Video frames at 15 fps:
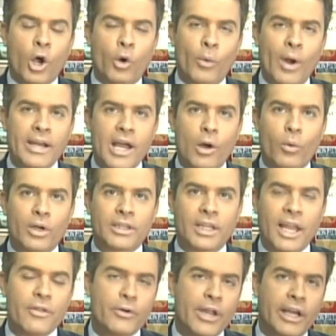Uh, right now, we're at
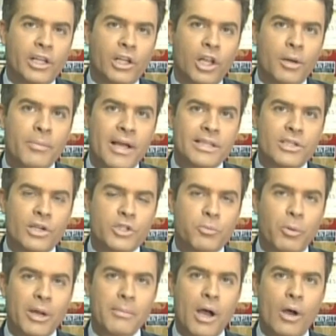the Leatherneck Club. That's on
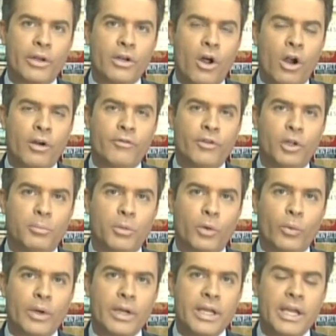Spring Mountain in Arville.
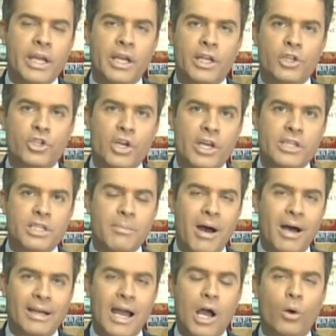Marie, in just
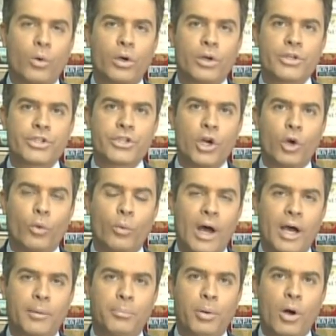about an hour or so,
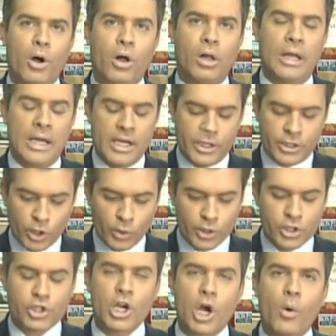Ron Paul
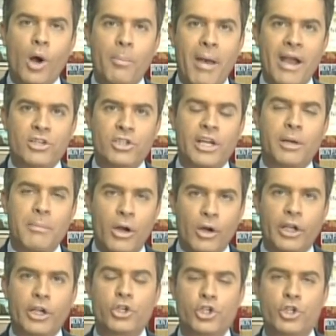due to show up actually at
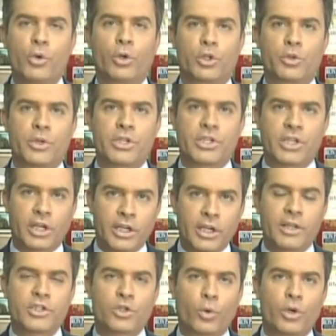American Shooters, which is a
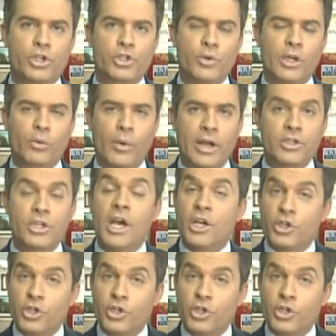gun store and shooting range